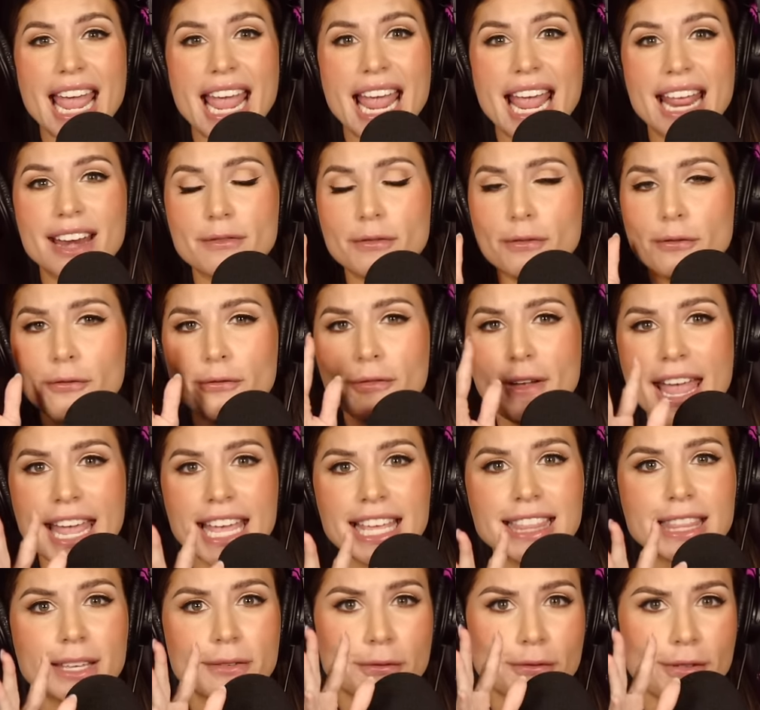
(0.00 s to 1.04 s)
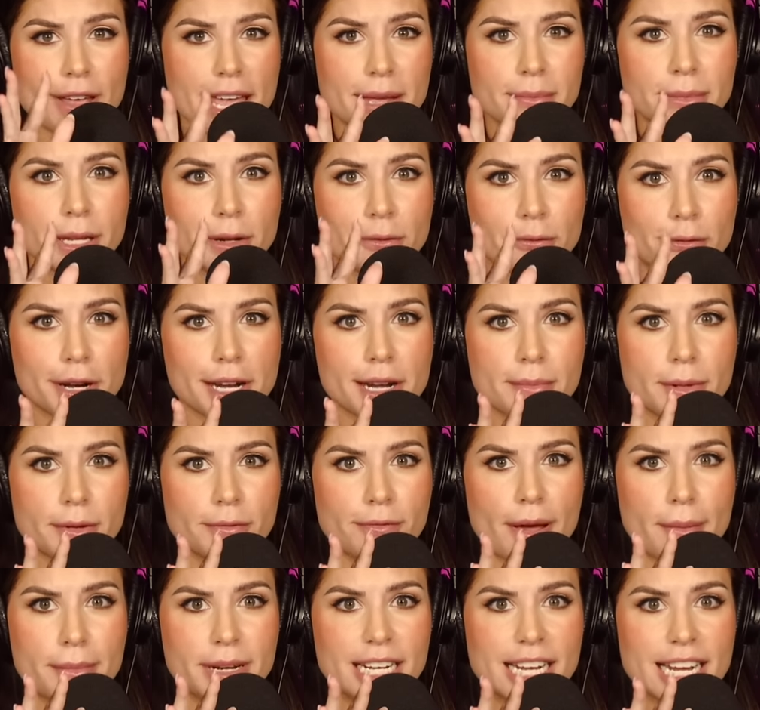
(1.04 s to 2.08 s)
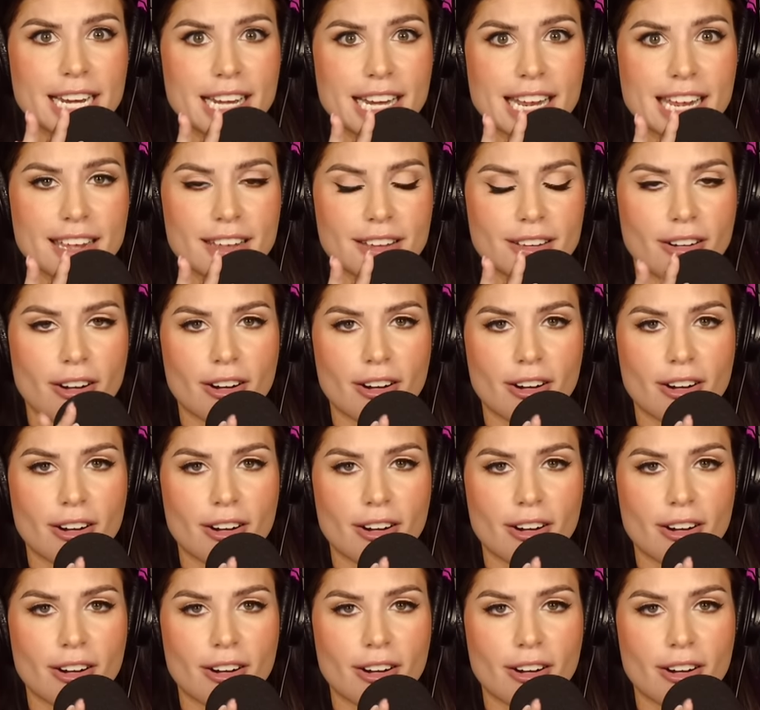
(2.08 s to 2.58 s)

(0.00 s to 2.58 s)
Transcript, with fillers: And faith, family, freedom, and femininity